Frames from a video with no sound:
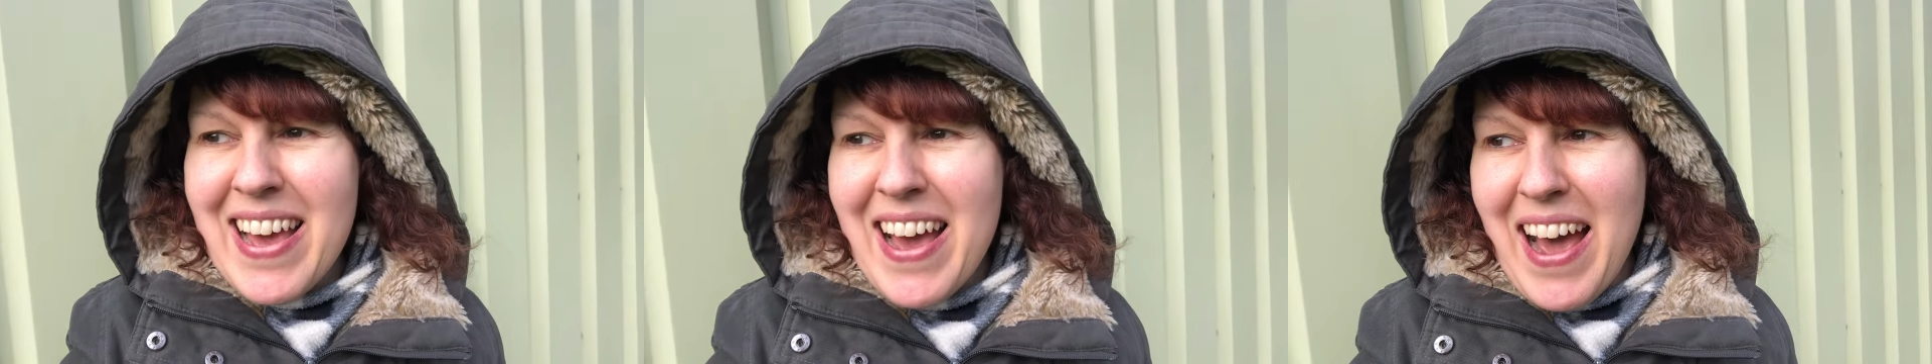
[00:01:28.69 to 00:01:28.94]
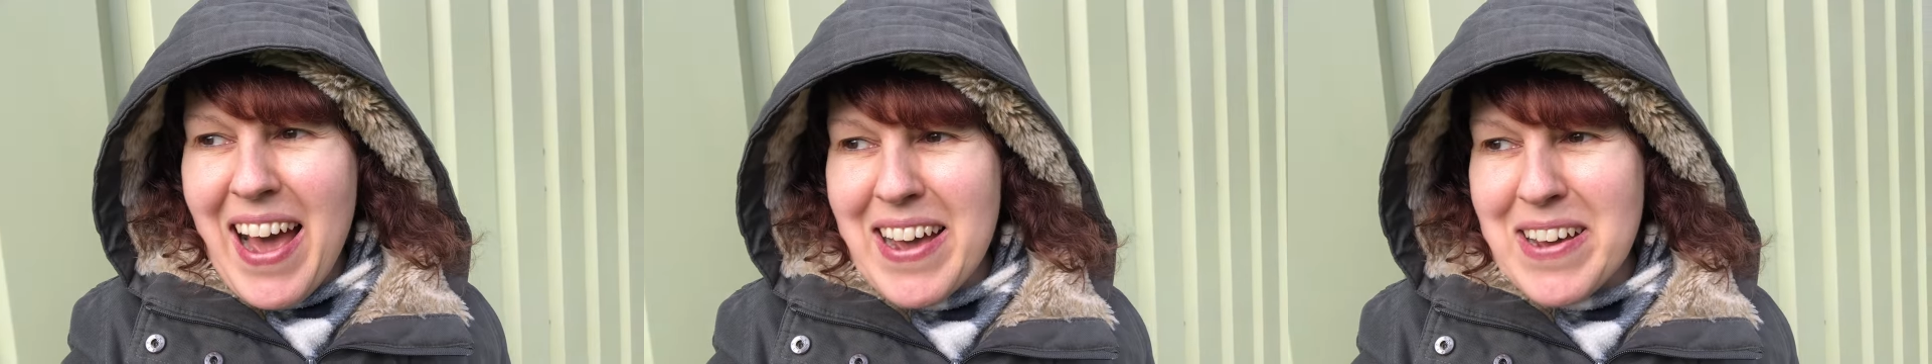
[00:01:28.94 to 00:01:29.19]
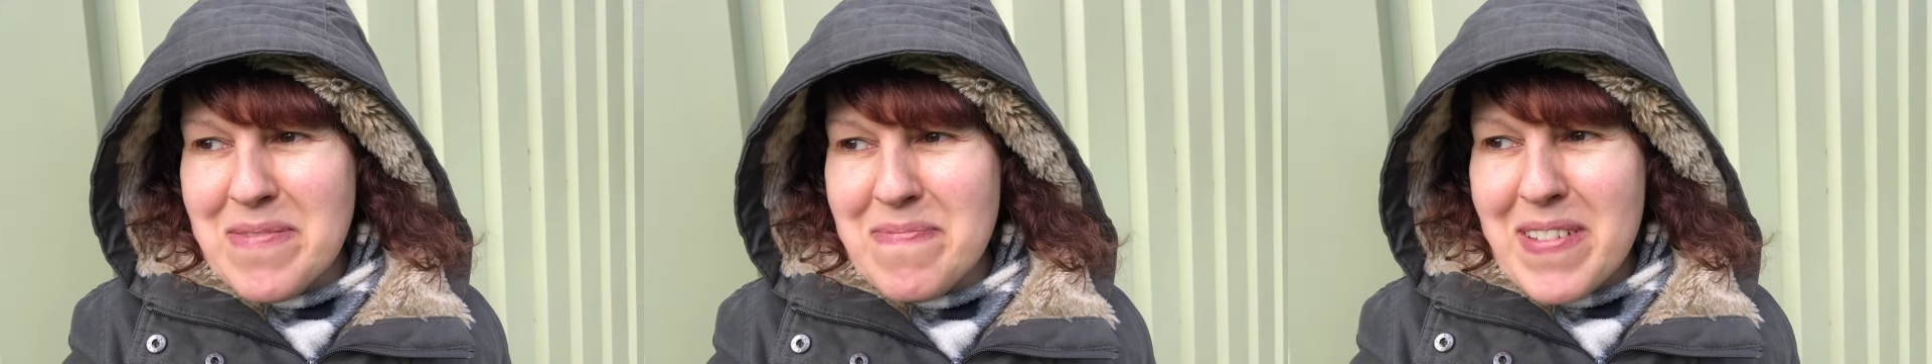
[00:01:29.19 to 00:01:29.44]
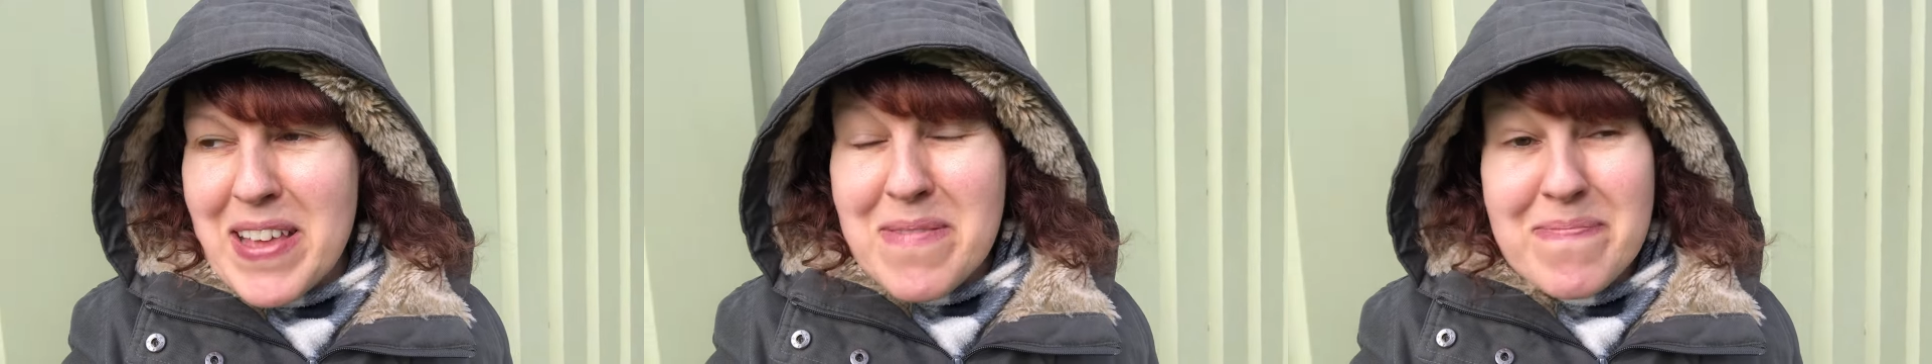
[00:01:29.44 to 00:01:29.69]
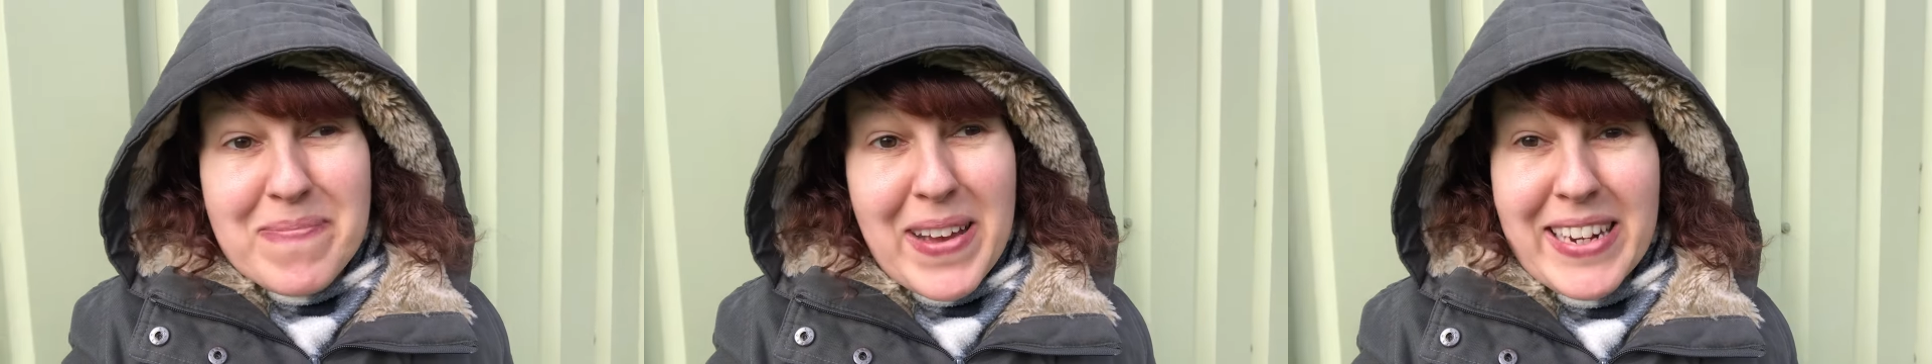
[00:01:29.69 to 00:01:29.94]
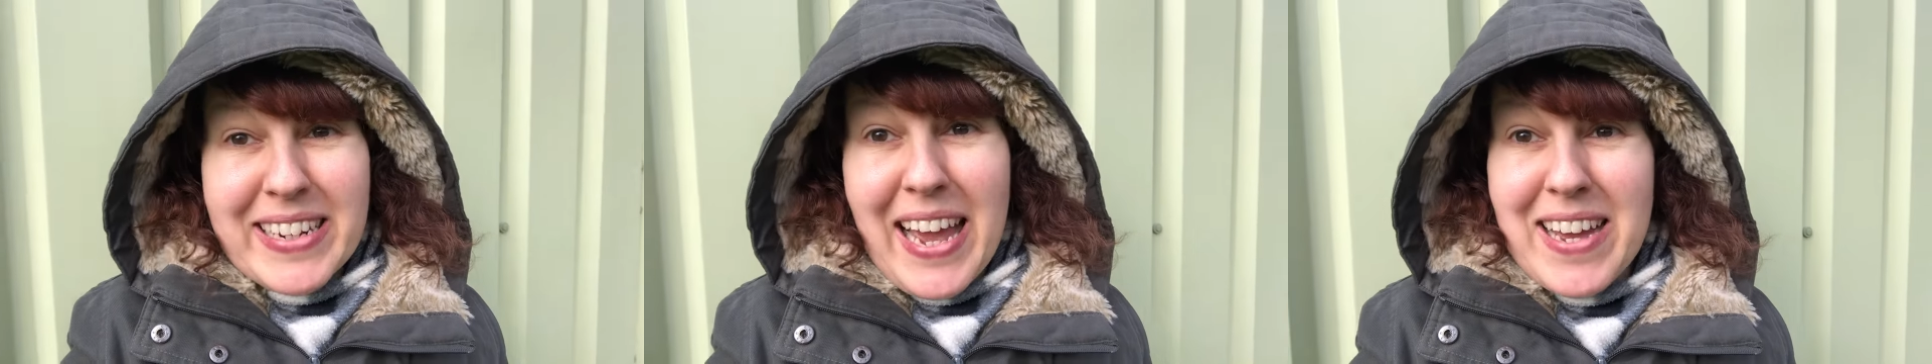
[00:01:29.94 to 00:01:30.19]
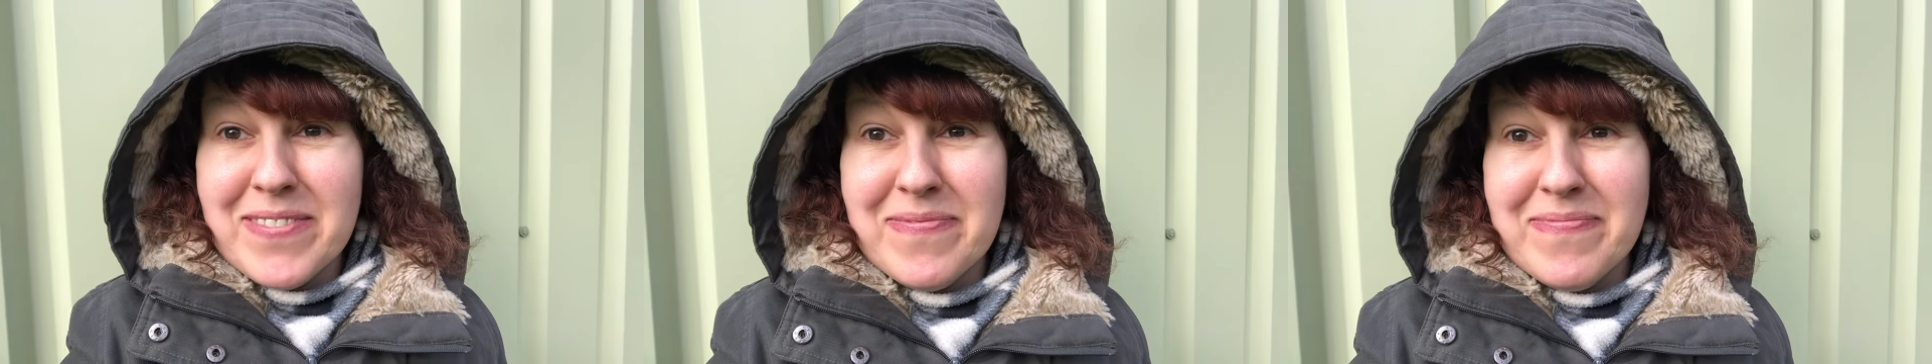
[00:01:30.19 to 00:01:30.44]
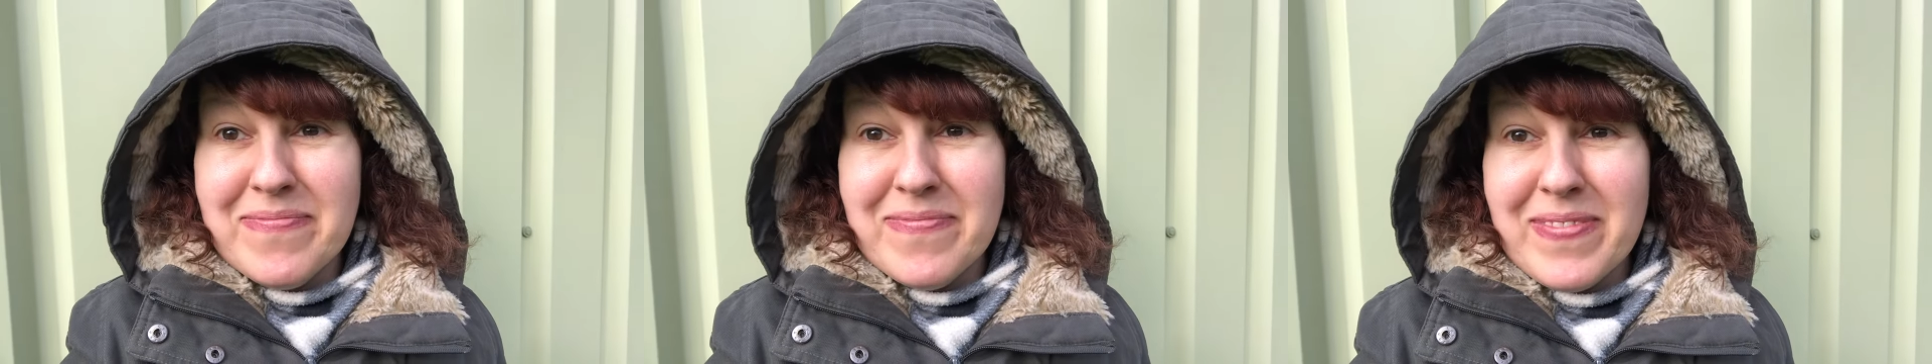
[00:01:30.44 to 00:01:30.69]
But yeah,
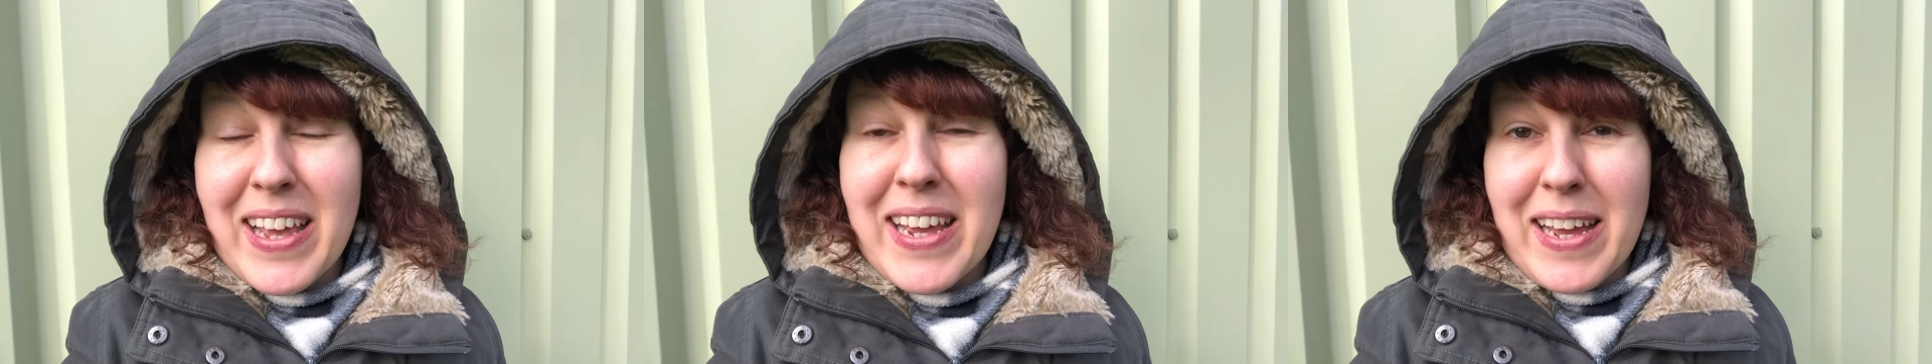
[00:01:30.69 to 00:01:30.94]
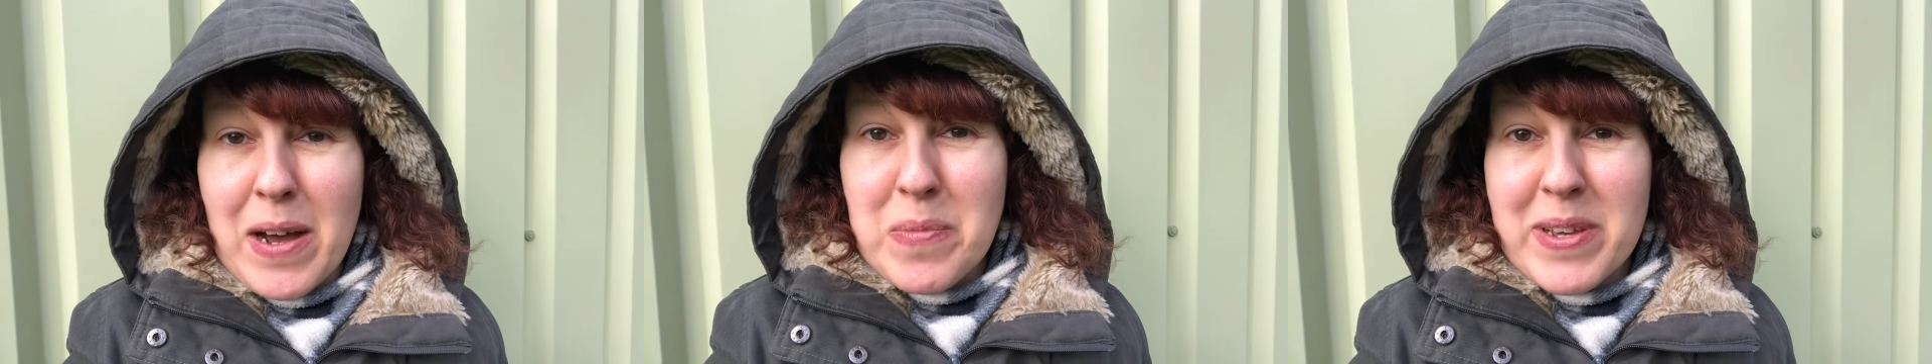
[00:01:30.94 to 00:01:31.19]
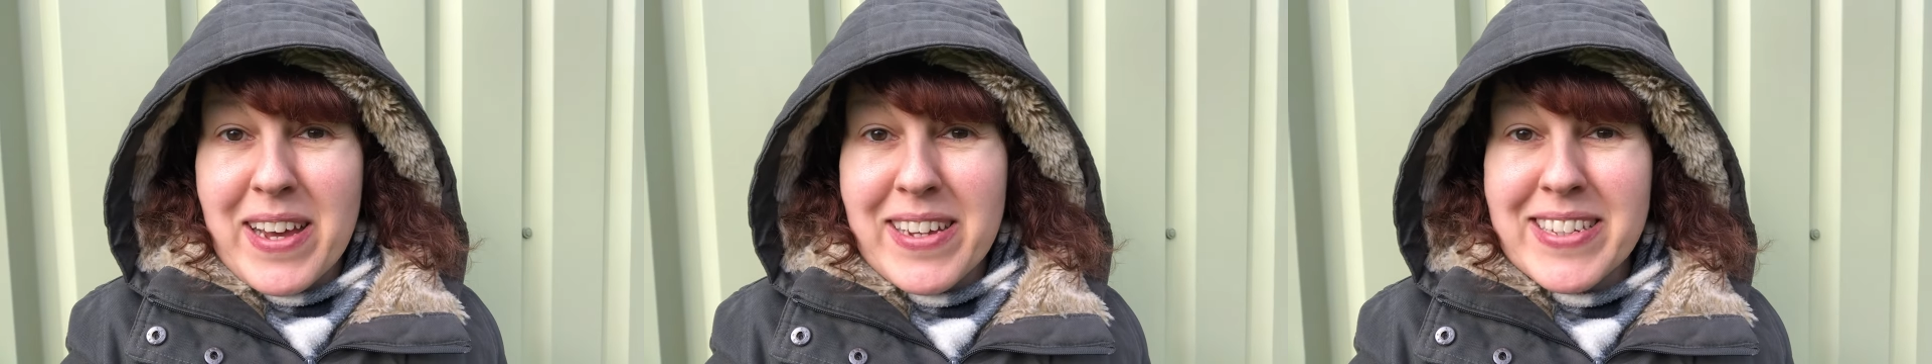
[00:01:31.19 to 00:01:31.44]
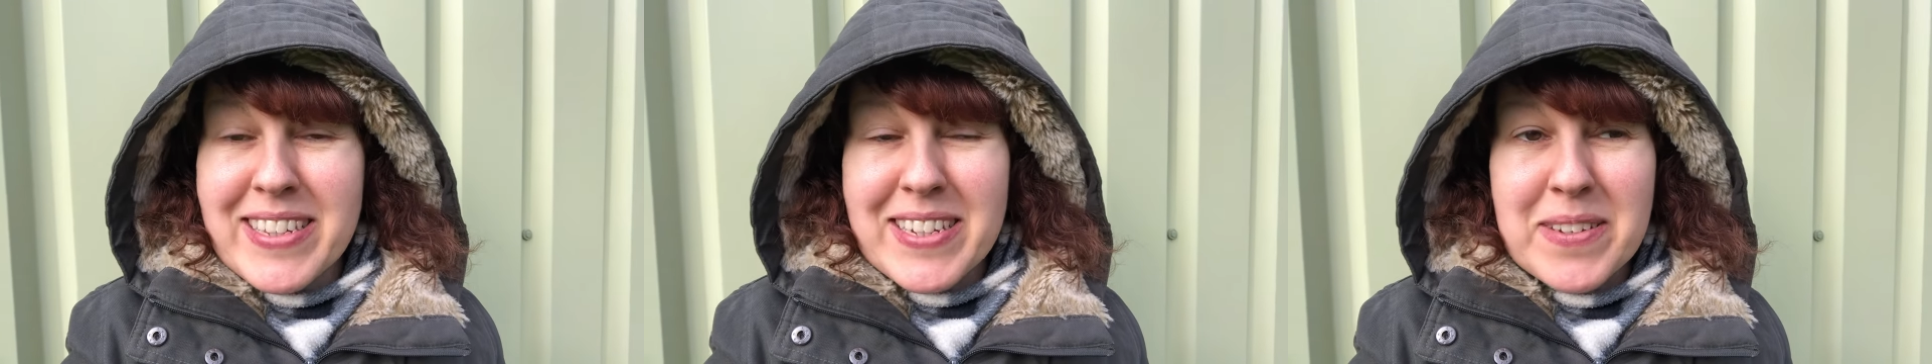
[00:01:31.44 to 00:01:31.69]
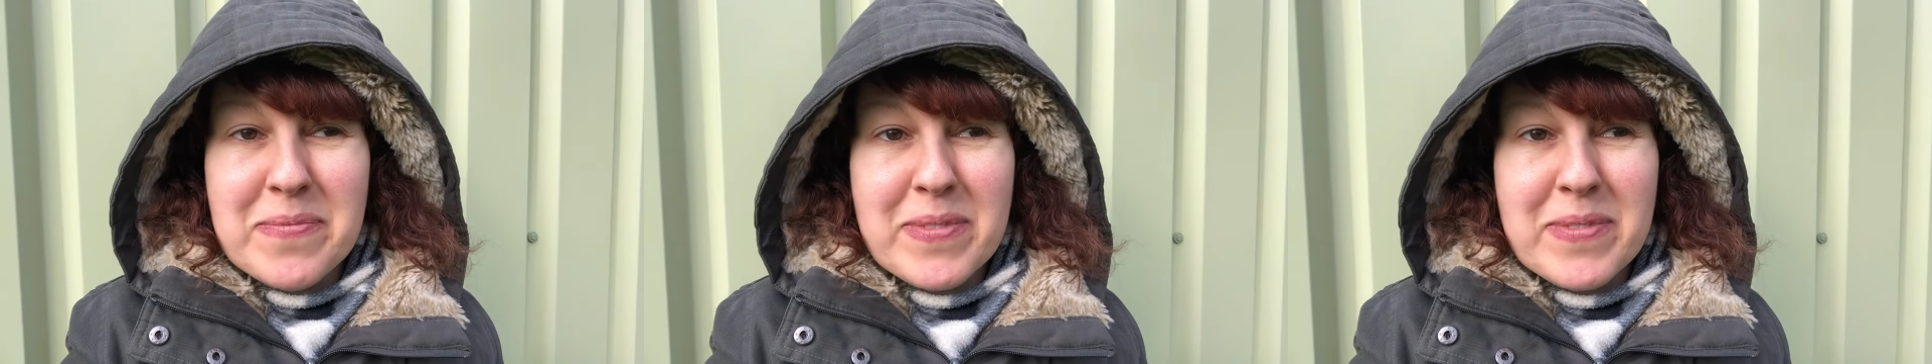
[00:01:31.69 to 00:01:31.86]
come with us,